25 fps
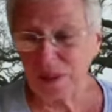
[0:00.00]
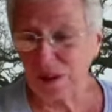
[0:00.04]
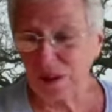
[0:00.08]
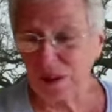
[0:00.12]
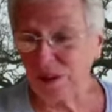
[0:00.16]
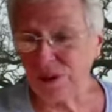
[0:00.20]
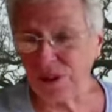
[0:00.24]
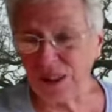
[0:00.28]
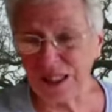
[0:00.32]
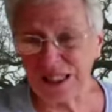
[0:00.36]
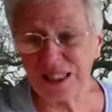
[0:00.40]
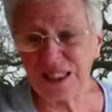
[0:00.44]

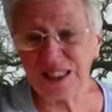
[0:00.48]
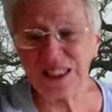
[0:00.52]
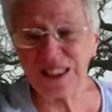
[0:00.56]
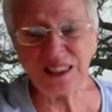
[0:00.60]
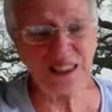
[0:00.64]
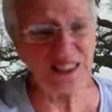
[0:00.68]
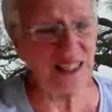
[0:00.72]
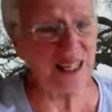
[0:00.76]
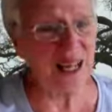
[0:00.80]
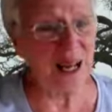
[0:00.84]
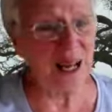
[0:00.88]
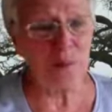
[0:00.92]

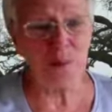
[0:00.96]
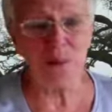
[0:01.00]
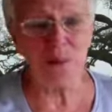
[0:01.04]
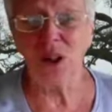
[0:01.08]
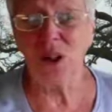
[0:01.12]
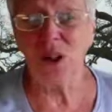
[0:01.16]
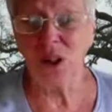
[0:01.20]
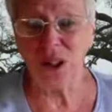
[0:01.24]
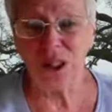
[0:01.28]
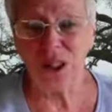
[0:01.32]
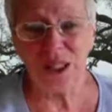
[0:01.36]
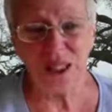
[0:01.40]
Physically, I'm
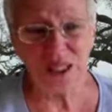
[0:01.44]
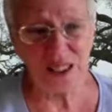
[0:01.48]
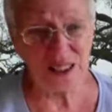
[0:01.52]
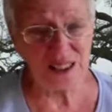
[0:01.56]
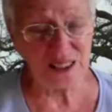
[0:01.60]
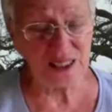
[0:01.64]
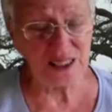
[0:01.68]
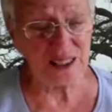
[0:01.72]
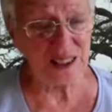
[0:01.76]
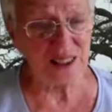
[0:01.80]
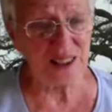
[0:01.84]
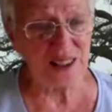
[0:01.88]
good,
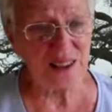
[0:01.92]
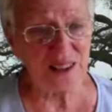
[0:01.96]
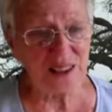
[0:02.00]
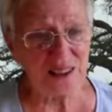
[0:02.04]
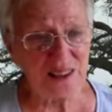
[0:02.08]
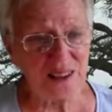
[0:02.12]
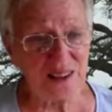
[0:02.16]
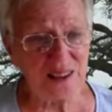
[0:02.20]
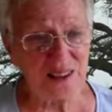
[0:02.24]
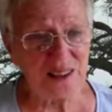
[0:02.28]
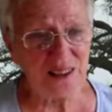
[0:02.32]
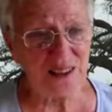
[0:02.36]

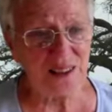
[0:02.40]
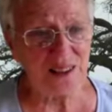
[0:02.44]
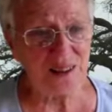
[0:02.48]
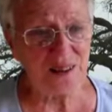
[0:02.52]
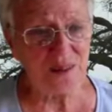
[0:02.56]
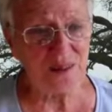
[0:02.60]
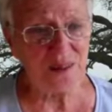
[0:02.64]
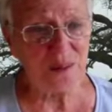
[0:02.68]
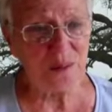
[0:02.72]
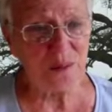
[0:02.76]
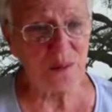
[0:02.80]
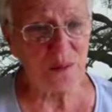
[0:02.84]

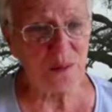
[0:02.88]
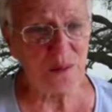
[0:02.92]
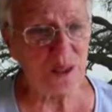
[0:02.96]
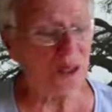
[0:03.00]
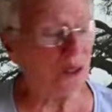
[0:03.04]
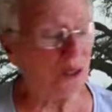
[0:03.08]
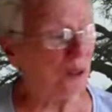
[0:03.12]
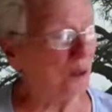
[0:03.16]
but